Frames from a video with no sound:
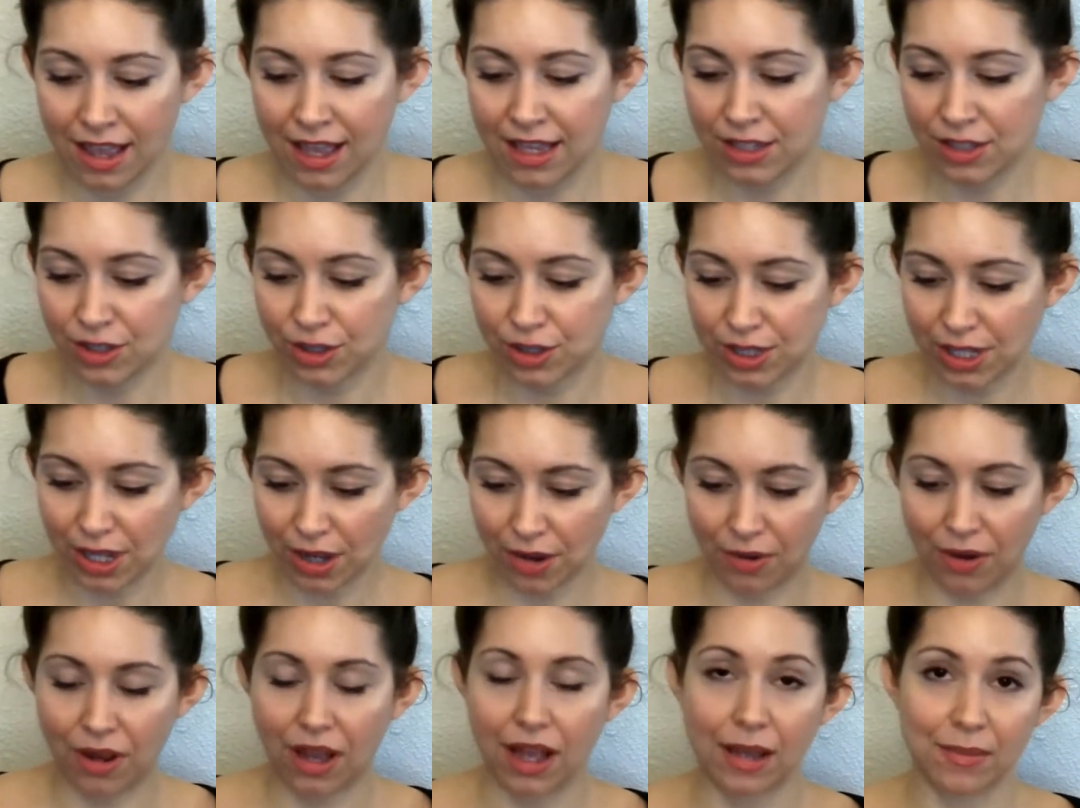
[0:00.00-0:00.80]

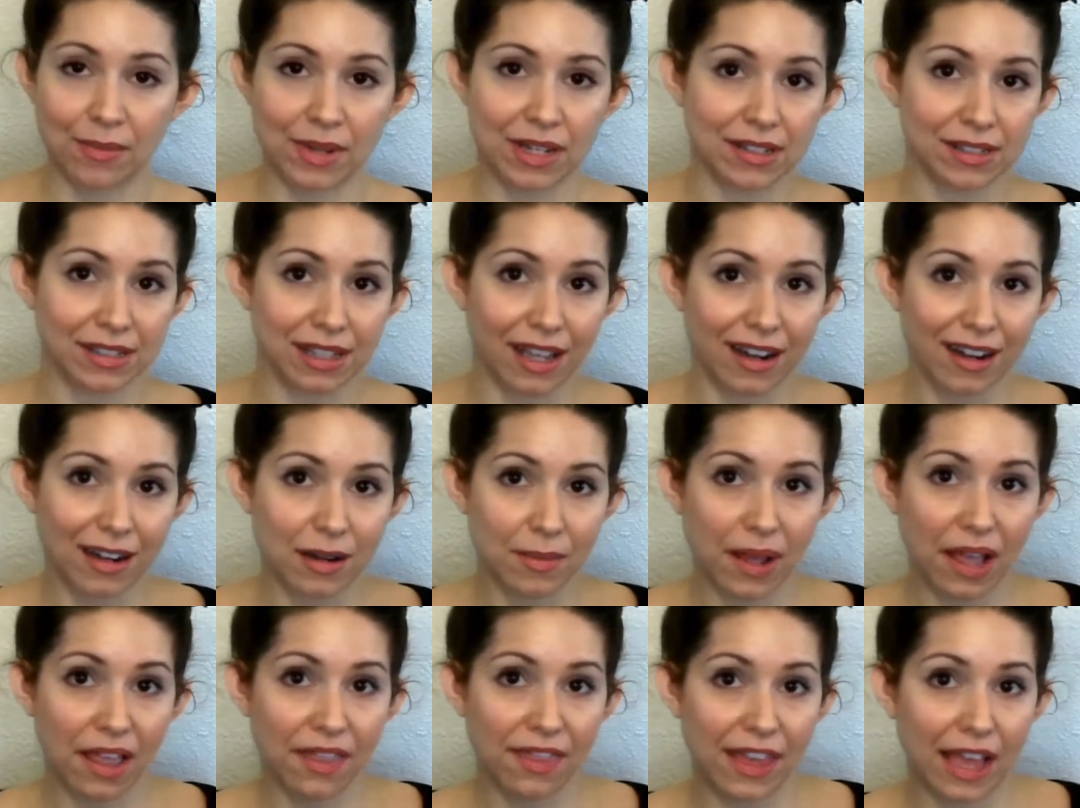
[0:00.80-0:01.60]
So I'm excited
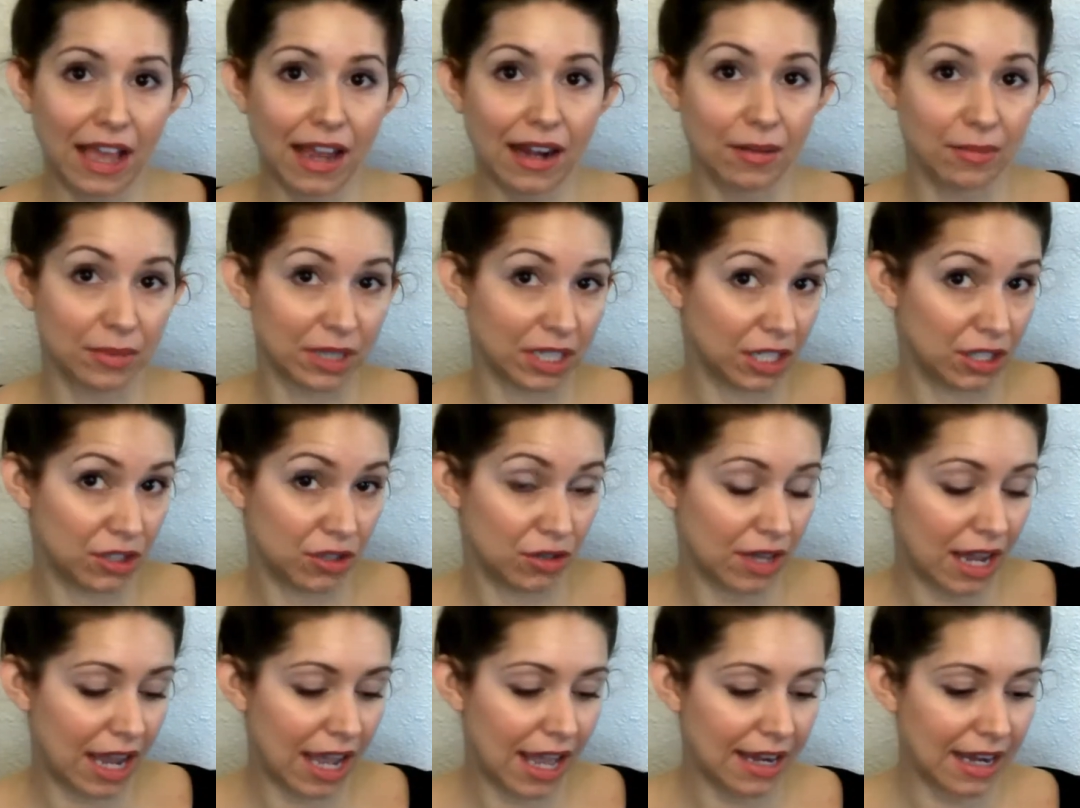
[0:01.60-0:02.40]
about that. I'm going to do
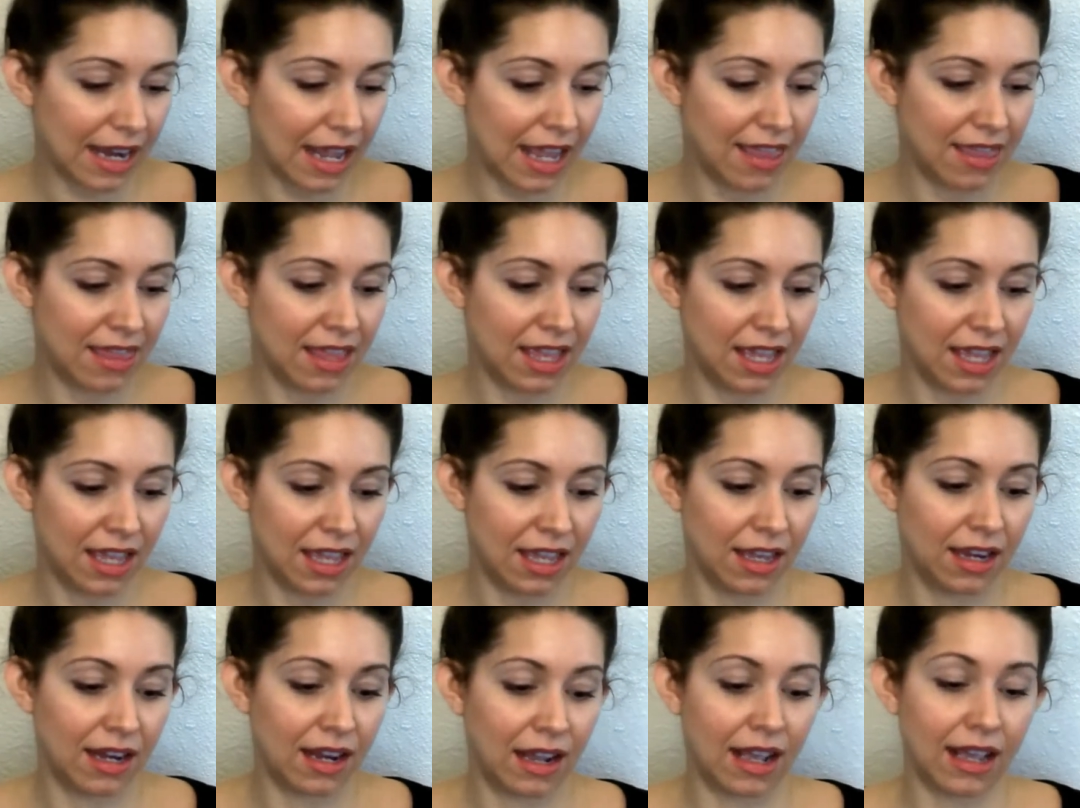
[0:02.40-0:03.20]
that, and
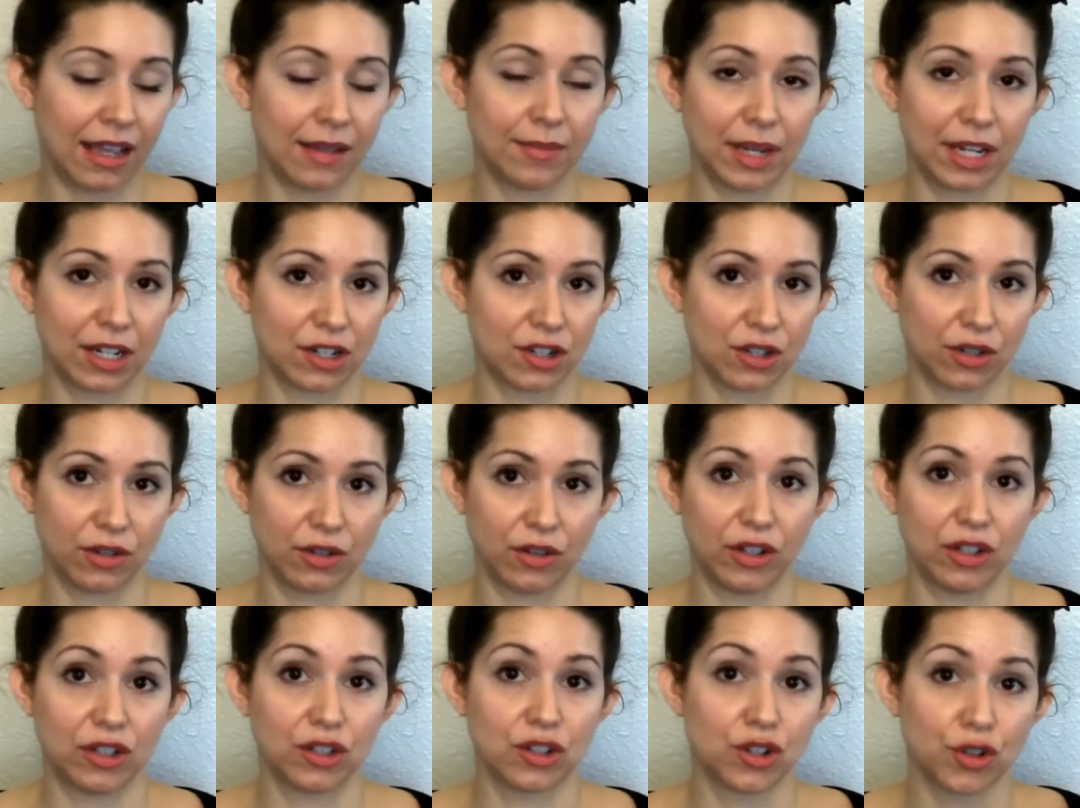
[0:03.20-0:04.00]
then I'm actually
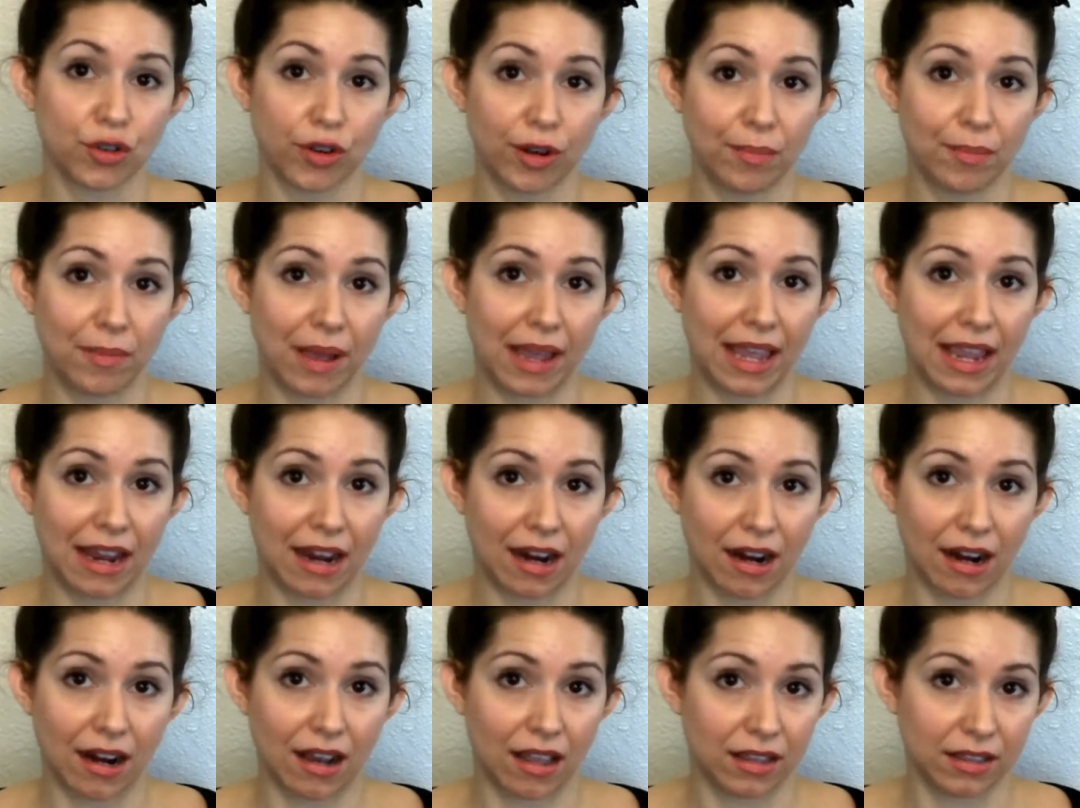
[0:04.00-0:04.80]
going to trim my
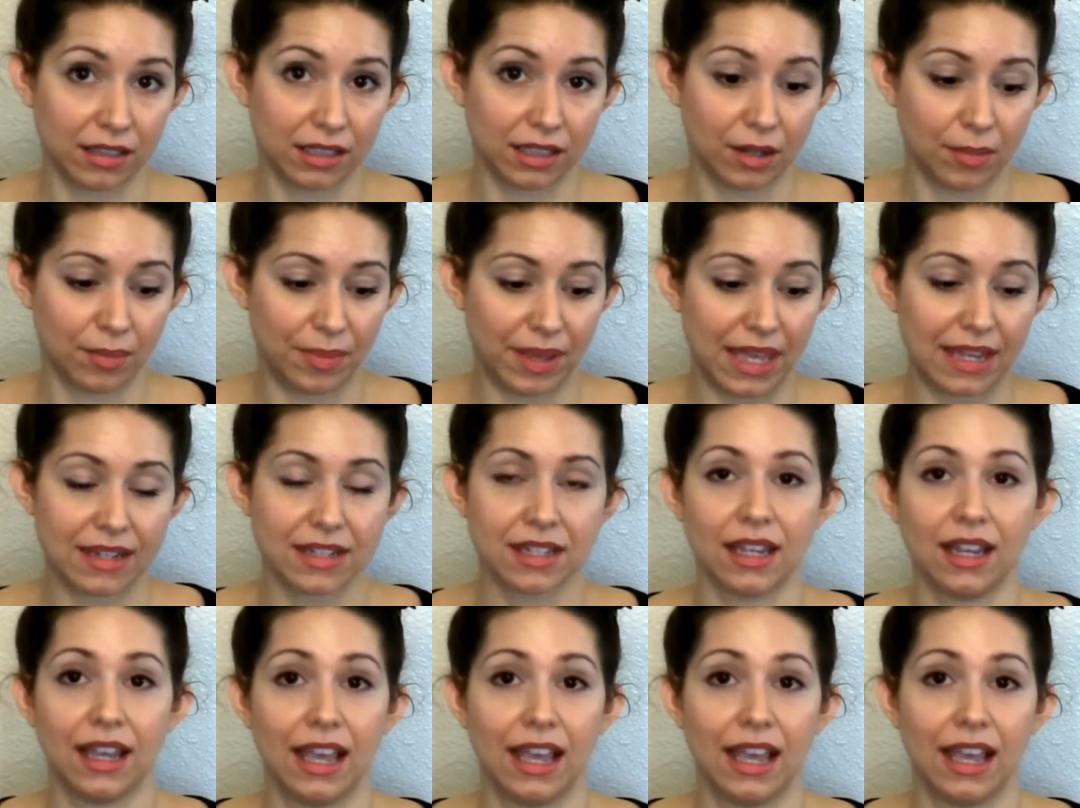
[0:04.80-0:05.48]
hair a little bit.